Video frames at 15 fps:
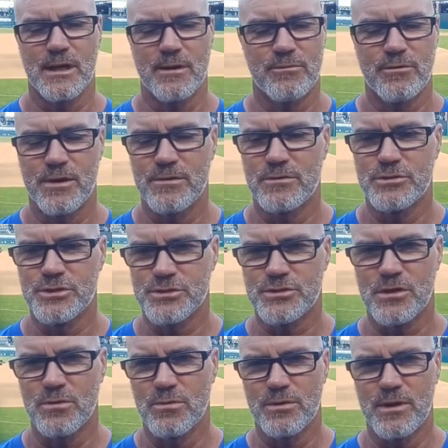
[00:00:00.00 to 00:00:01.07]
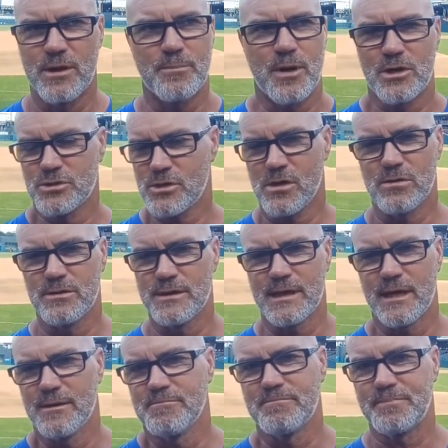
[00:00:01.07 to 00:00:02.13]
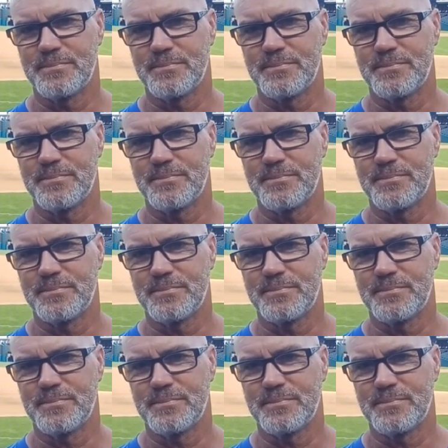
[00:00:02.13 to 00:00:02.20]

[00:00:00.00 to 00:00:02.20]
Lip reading: I would rather just go with umpires calling the game.